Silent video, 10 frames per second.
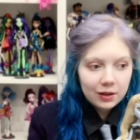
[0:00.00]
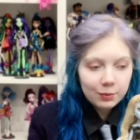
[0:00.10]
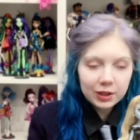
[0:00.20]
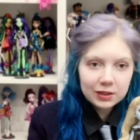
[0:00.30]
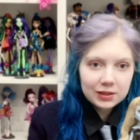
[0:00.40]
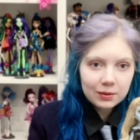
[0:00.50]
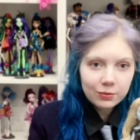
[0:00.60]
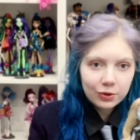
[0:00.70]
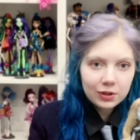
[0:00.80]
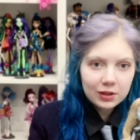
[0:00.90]
But at some
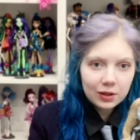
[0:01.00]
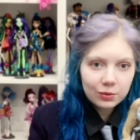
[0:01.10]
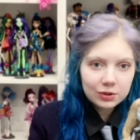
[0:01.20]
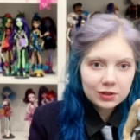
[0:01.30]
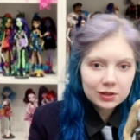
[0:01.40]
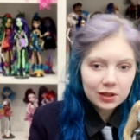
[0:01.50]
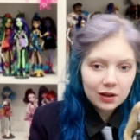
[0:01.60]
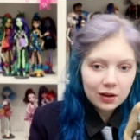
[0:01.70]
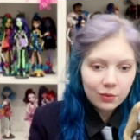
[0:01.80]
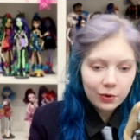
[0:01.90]
point I was
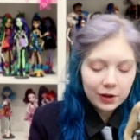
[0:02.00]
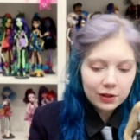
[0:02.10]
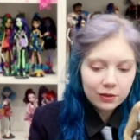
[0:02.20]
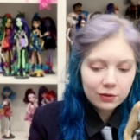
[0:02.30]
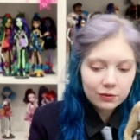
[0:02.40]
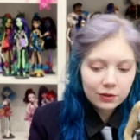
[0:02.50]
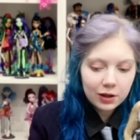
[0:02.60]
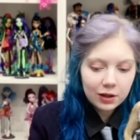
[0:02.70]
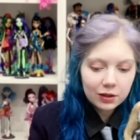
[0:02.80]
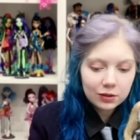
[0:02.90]
uh, walking through
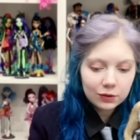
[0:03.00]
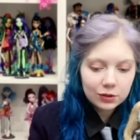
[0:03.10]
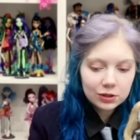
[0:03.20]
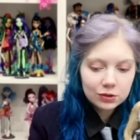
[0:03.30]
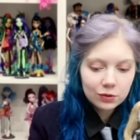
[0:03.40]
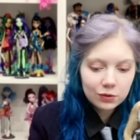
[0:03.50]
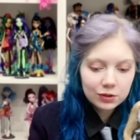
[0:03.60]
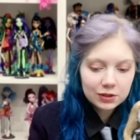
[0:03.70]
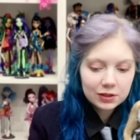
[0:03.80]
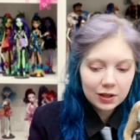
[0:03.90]
the toy
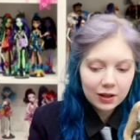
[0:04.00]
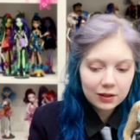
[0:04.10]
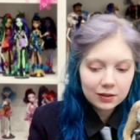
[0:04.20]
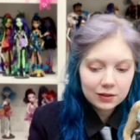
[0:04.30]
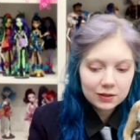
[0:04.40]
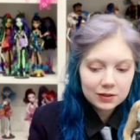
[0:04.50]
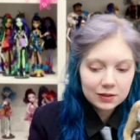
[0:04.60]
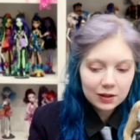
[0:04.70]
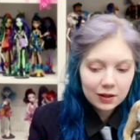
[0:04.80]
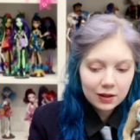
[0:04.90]
stores and
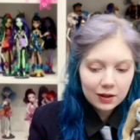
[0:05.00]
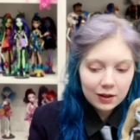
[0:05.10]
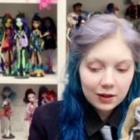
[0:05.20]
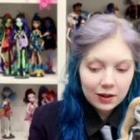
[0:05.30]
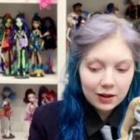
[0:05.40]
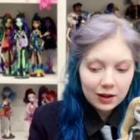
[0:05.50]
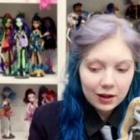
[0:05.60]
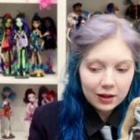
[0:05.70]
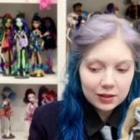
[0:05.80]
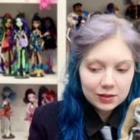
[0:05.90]

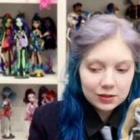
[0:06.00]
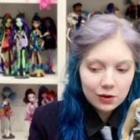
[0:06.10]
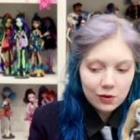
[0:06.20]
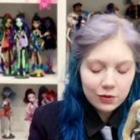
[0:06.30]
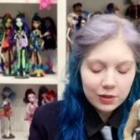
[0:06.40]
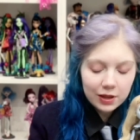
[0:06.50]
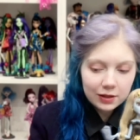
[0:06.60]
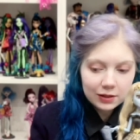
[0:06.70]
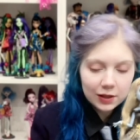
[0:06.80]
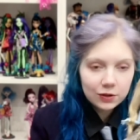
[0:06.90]
I saw the
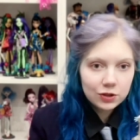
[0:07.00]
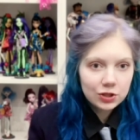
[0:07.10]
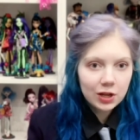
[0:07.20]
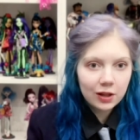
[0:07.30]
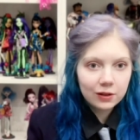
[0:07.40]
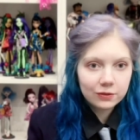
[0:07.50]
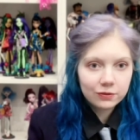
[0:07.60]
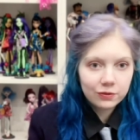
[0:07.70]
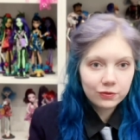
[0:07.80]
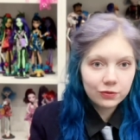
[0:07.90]
entire shelf
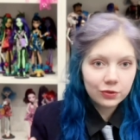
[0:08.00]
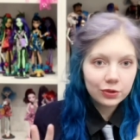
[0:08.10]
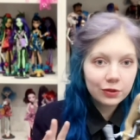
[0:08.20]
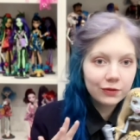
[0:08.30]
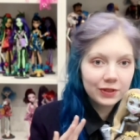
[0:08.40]
full of